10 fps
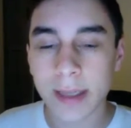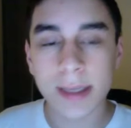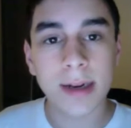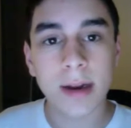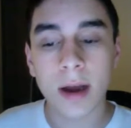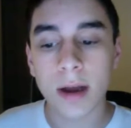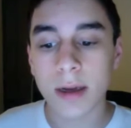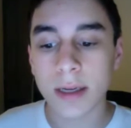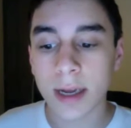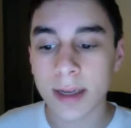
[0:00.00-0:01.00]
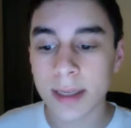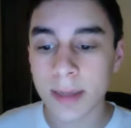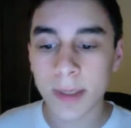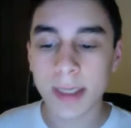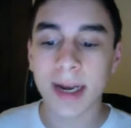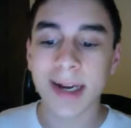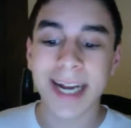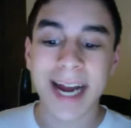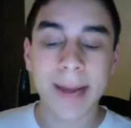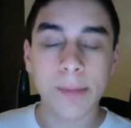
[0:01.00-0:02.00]
It's a custom designed
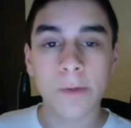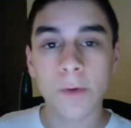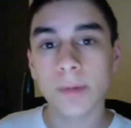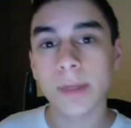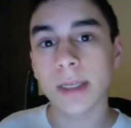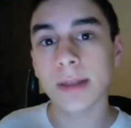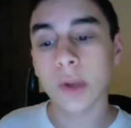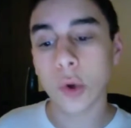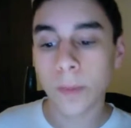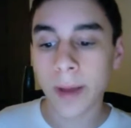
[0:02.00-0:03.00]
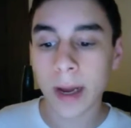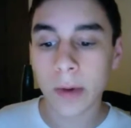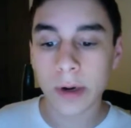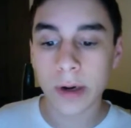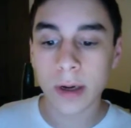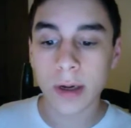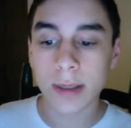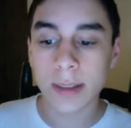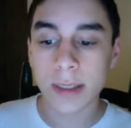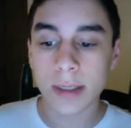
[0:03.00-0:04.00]
high performance low power
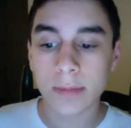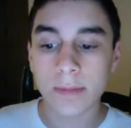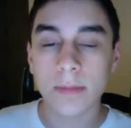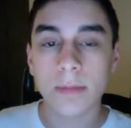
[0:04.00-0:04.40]
system